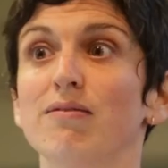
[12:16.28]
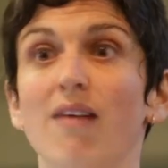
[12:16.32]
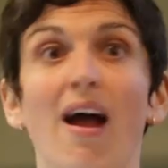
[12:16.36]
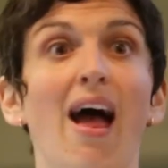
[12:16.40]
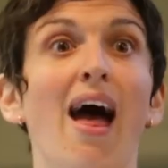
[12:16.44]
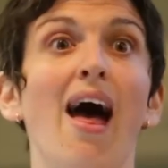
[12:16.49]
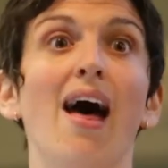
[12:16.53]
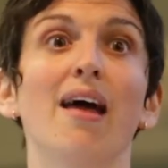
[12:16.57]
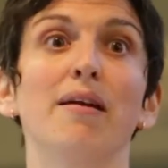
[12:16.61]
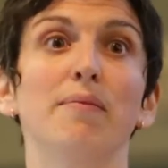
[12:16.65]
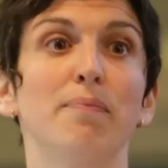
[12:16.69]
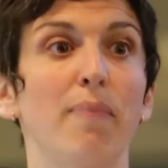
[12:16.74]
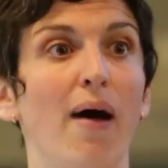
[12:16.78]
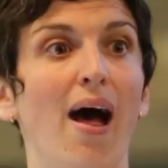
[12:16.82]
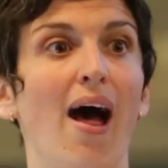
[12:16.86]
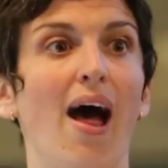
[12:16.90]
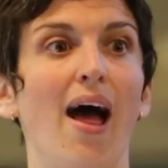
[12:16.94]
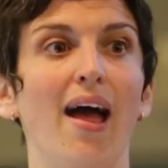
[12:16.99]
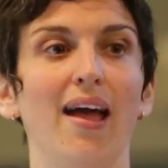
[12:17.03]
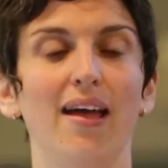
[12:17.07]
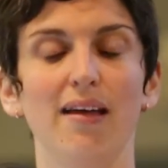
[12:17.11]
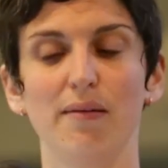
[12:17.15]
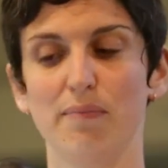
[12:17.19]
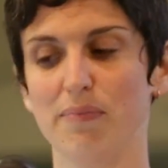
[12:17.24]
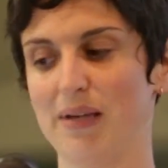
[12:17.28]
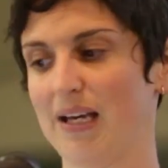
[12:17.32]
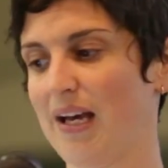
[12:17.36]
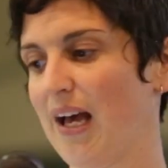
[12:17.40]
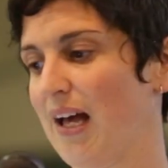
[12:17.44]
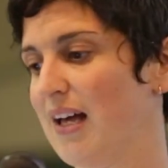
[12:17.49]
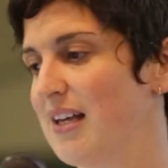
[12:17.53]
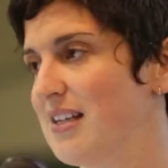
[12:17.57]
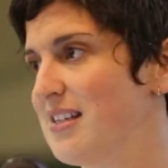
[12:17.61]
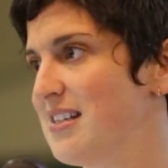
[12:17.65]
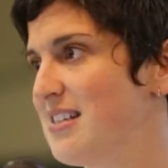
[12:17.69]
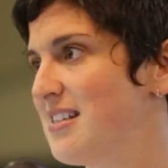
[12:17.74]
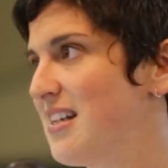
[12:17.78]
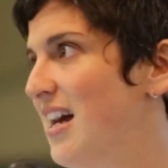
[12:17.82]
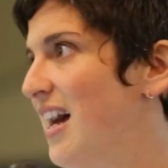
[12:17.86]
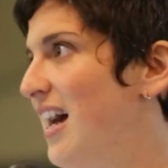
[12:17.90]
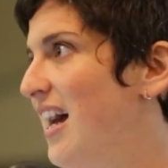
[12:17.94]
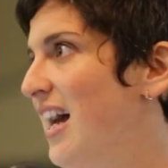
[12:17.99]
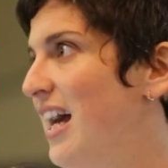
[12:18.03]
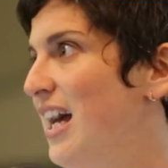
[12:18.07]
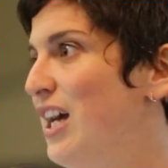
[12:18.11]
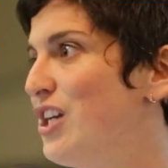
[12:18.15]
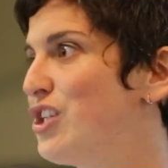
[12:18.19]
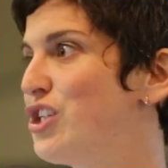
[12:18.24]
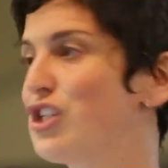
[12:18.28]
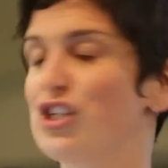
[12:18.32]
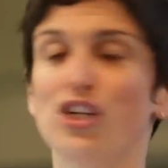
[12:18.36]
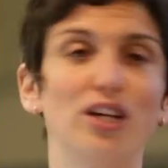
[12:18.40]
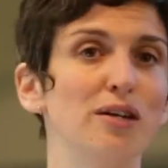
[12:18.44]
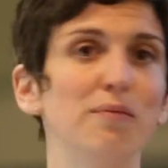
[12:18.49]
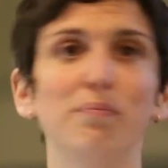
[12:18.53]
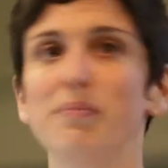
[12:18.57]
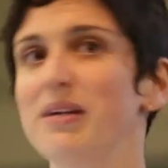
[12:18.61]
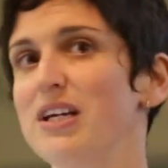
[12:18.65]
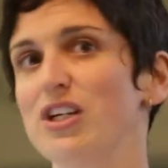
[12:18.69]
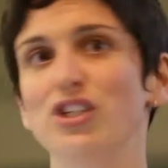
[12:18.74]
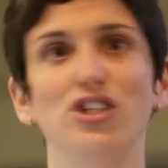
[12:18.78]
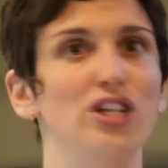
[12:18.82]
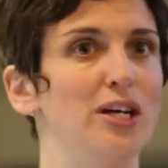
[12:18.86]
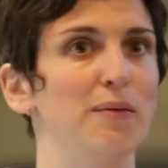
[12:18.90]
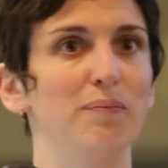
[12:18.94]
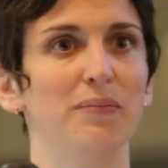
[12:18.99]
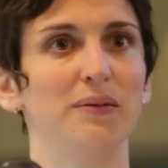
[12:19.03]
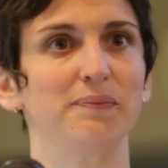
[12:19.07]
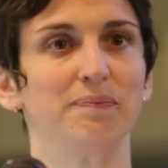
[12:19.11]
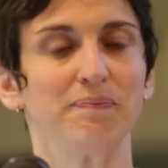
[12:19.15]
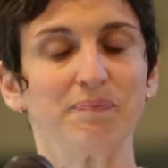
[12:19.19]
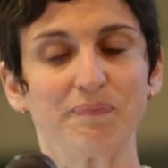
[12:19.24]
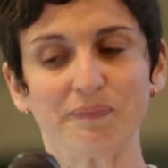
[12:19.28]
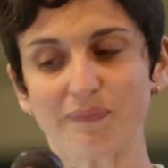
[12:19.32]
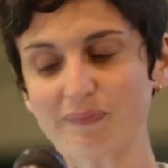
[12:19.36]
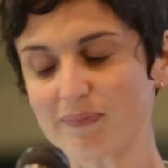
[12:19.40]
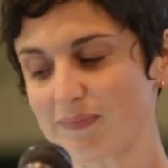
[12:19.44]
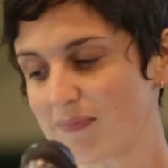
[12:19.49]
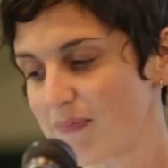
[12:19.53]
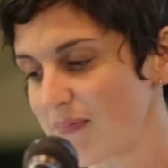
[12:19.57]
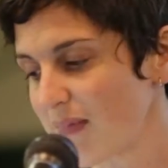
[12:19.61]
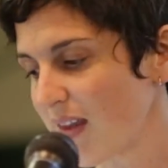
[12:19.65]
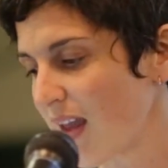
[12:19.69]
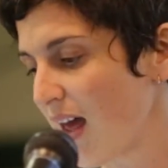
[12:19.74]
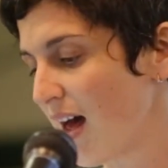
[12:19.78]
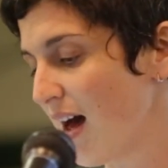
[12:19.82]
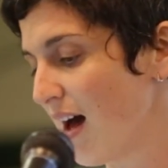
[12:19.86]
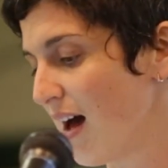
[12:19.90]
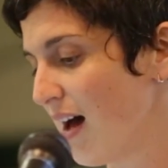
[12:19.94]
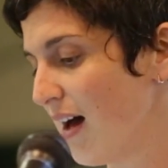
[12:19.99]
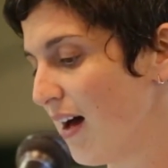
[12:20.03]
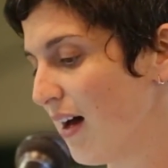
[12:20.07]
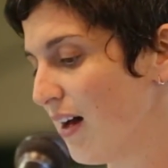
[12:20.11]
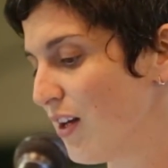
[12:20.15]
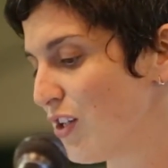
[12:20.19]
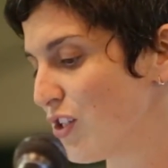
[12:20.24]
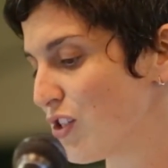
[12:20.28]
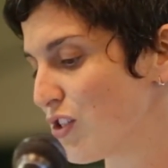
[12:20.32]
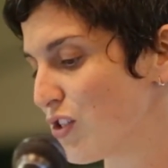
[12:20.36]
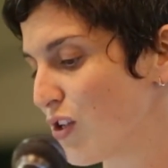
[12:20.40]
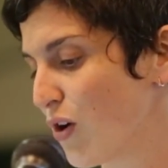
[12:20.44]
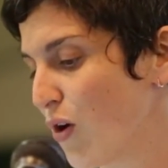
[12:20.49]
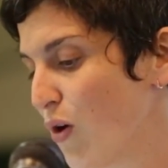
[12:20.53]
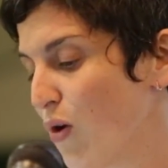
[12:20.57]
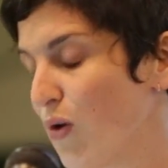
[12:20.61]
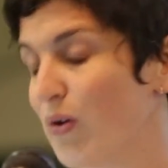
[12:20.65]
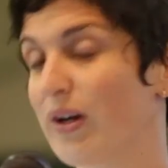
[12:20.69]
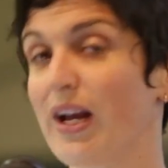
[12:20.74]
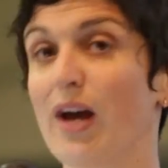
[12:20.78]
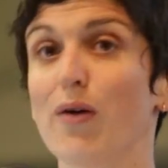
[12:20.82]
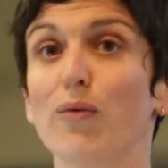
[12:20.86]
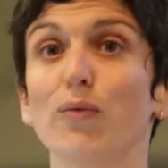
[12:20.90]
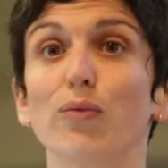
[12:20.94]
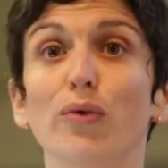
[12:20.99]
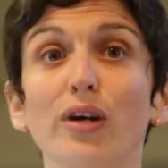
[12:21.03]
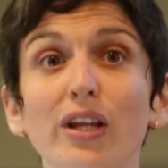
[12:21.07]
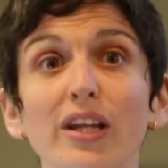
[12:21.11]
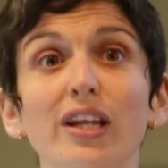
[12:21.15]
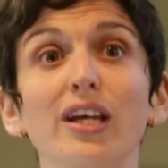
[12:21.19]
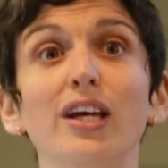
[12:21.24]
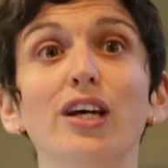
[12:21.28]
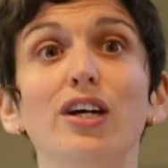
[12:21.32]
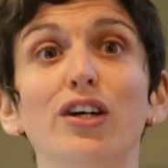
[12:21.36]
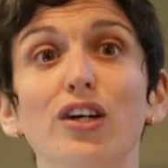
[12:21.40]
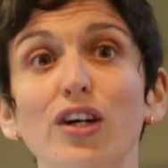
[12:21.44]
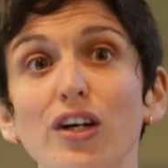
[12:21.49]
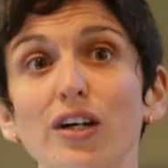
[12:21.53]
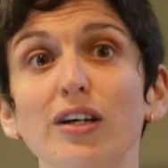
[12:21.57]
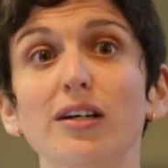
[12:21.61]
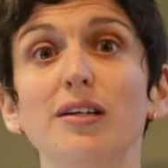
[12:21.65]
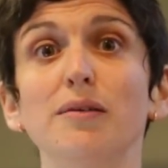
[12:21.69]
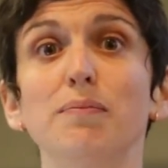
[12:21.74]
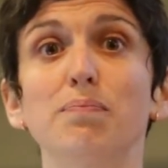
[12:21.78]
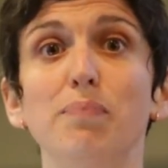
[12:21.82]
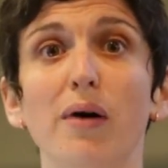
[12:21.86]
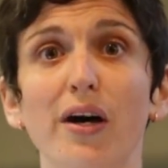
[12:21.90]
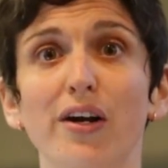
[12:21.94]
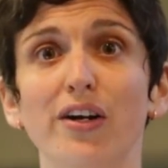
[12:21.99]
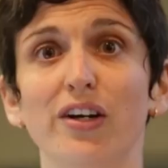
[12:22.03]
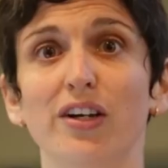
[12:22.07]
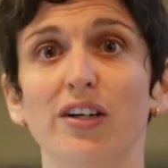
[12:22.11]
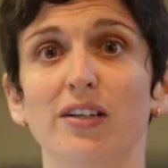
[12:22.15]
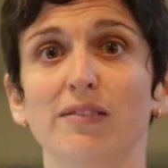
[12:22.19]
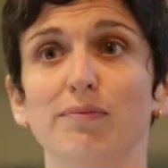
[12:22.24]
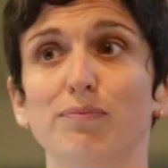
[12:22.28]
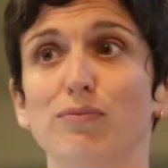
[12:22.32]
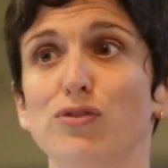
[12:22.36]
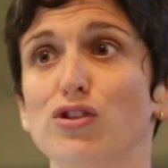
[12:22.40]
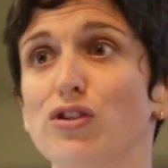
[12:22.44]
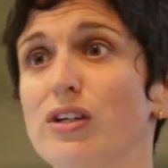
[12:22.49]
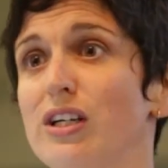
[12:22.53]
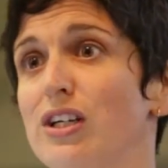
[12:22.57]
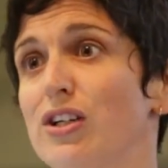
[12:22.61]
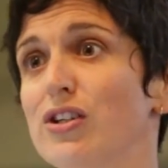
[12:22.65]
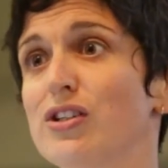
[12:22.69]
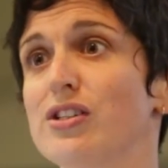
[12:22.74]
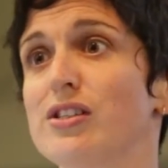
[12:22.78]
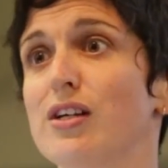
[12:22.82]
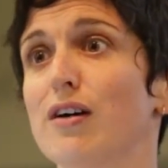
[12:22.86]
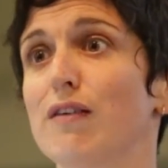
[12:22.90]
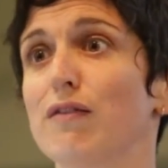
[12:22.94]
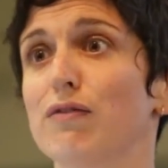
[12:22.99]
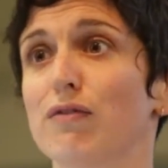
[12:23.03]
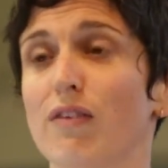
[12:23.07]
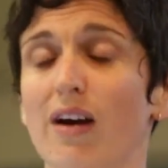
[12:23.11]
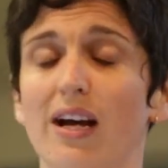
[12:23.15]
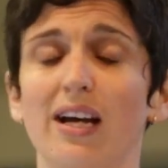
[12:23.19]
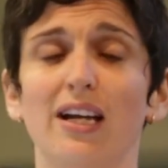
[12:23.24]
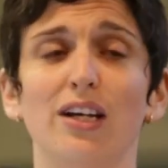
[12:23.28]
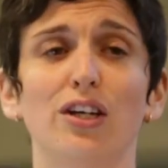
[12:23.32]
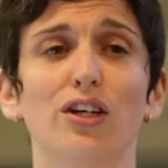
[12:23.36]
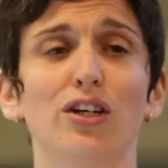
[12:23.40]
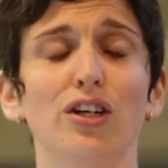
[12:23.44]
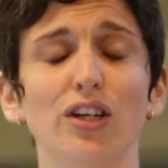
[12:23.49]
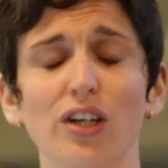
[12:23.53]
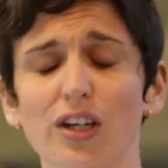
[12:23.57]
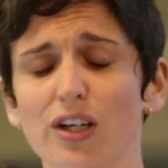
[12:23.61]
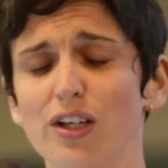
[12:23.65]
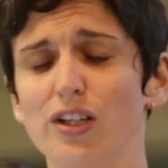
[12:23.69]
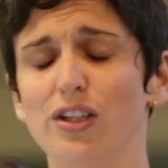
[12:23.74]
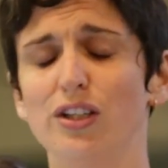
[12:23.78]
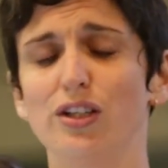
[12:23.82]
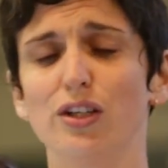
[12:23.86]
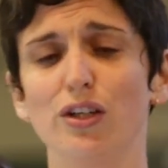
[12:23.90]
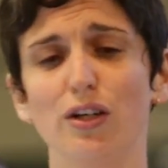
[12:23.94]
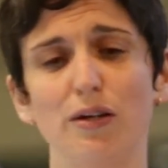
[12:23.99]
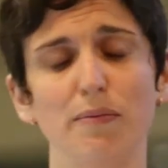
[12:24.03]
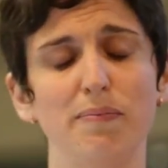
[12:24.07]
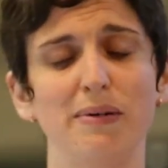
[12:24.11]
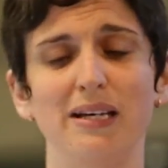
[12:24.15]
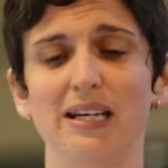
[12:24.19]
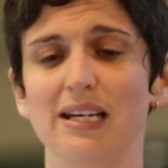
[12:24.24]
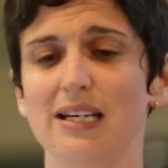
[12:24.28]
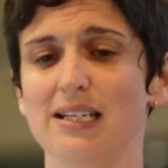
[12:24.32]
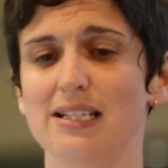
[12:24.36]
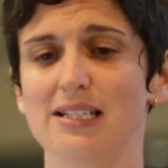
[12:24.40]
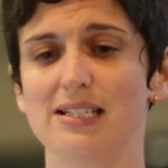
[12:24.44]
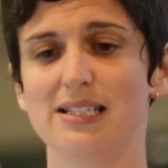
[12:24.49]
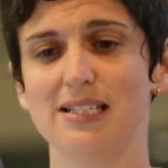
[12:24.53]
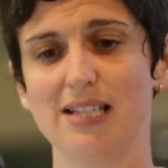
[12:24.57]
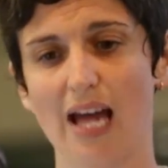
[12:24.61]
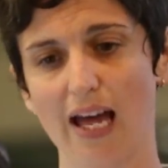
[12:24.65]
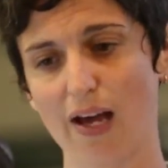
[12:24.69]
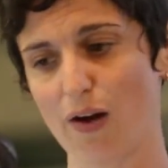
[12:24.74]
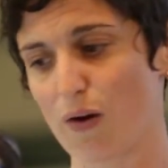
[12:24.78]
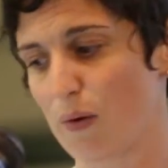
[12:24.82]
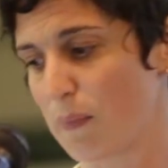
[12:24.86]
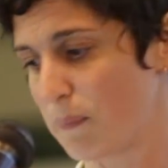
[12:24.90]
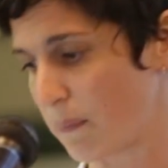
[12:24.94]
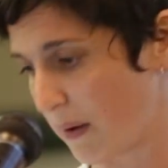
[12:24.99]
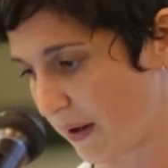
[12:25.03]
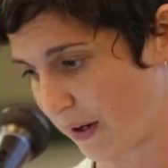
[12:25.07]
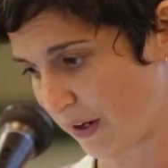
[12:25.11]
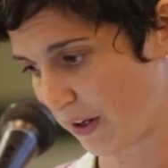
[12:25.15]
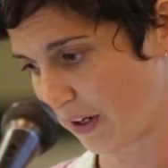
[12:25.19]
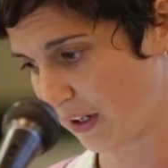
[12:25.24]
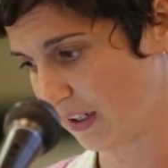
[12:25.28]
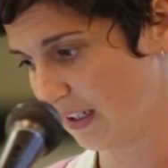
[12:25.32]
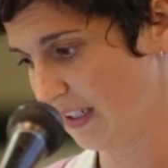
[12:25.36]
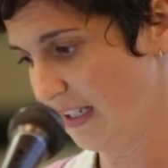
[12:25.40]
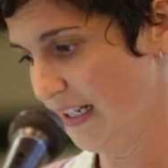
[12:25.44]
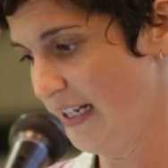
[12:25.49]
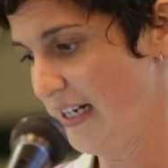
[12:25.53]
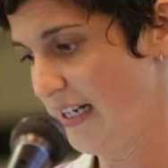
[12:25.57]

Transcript: rad pie because it shouldn't be cheap. Uh, so get really good butter. Treat yourself right. Good European style butter.